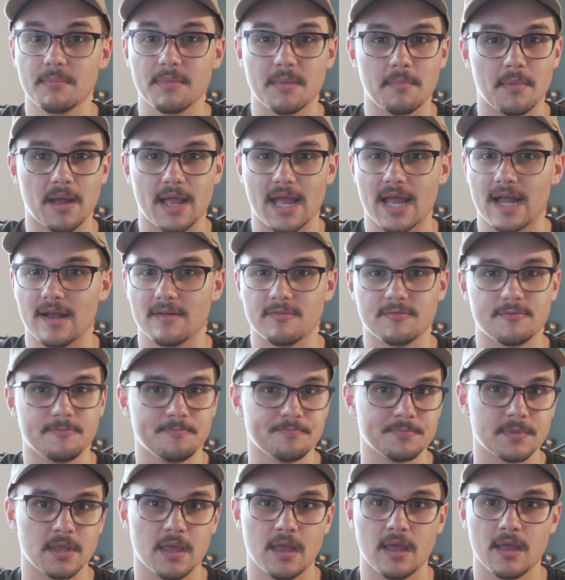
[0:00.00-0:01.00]
They might have
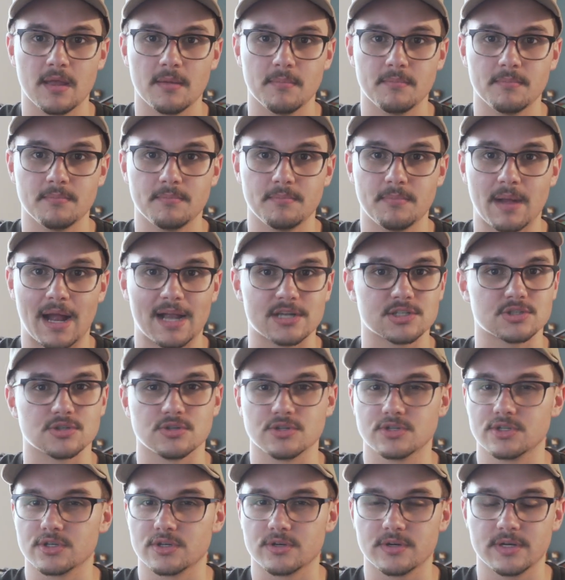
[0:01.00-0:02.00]

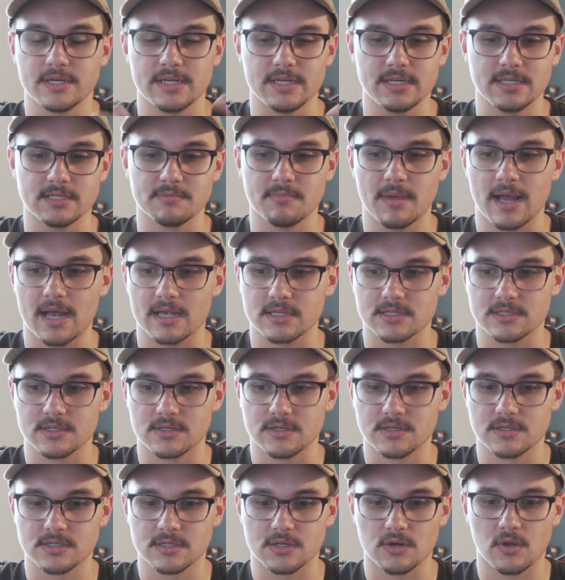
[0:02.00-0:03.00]
bachelor's degrees,
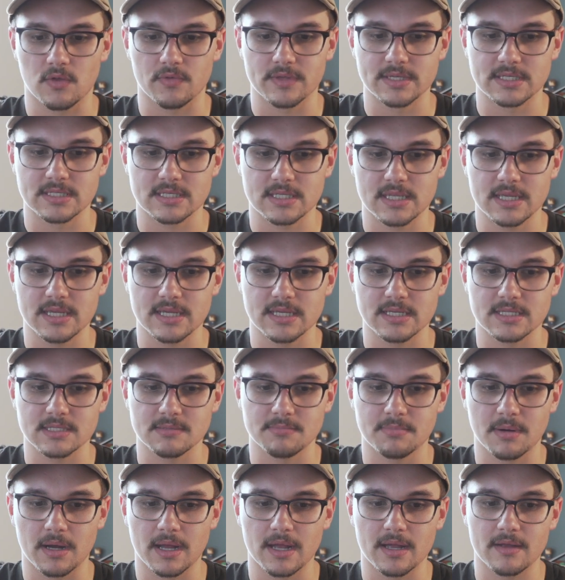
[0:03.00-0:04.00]
masters, and all these things.
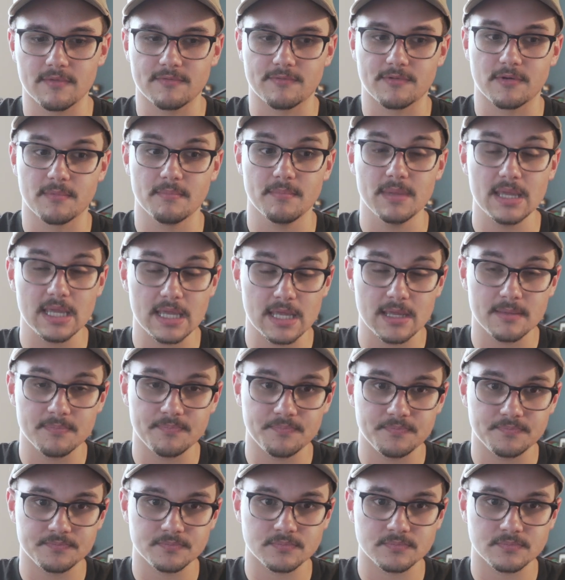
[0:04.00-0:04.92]
But for me,